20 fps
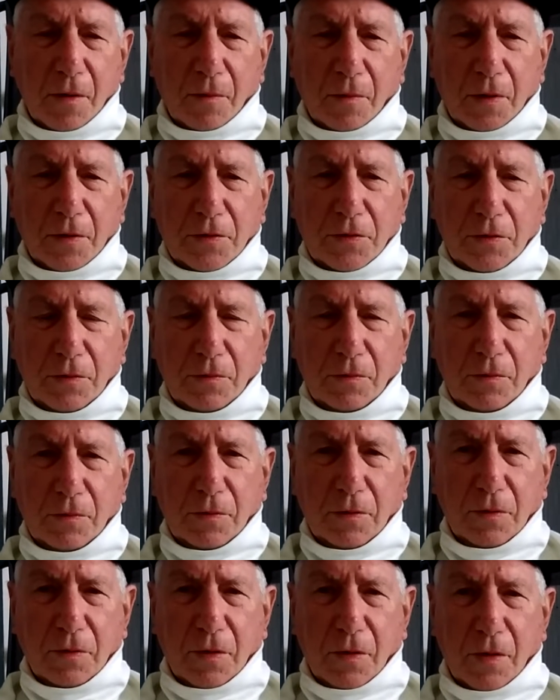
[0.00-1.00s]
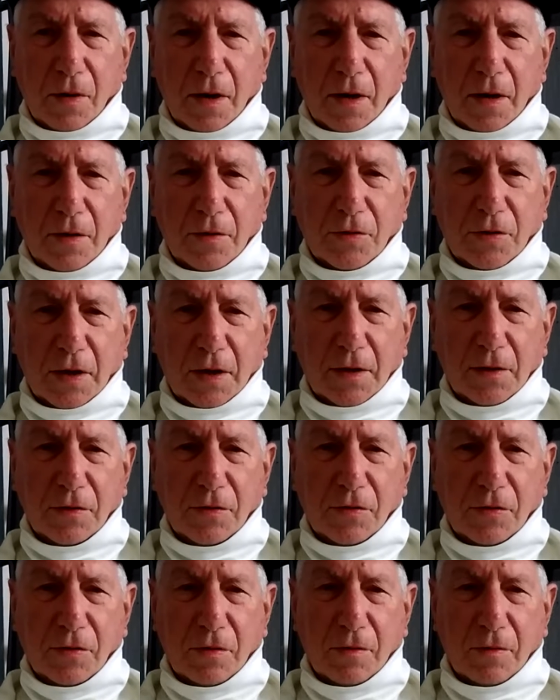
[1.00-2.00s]
once you know how to
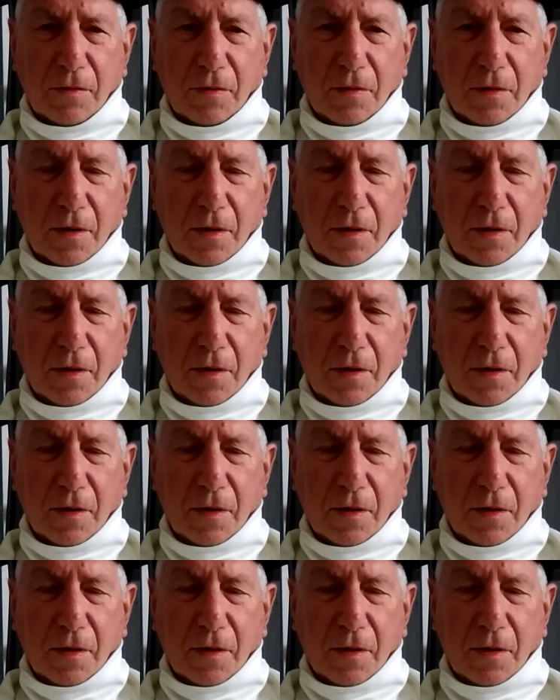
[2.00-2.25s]
change